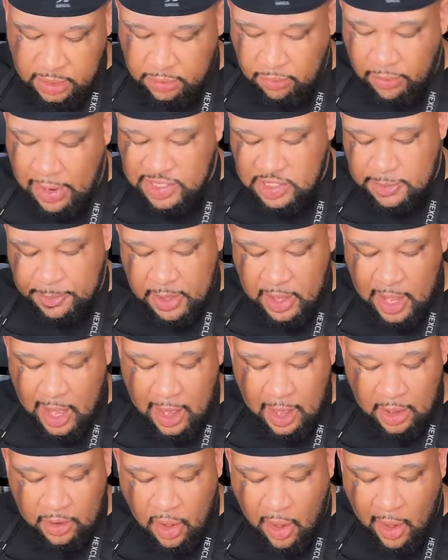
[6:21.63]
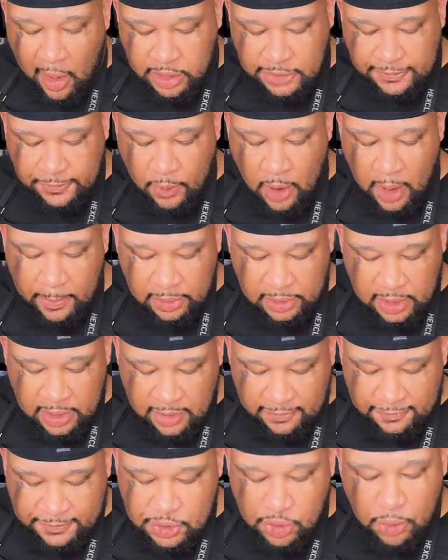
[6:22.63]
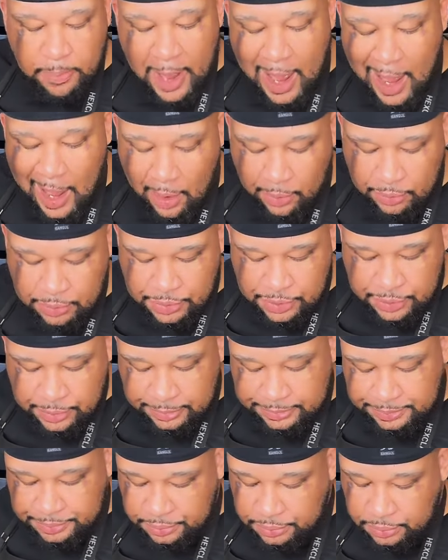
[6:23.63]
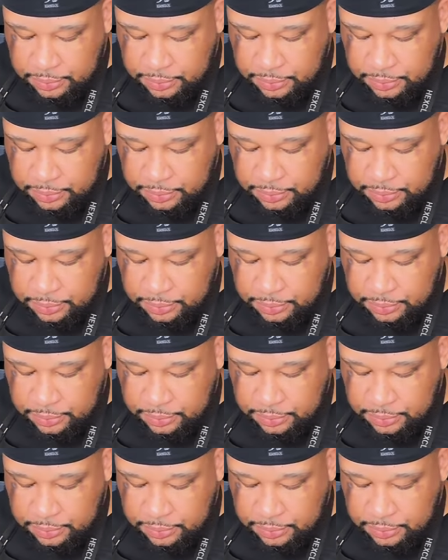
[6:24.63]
The recipe calls for, I believe, two pounds,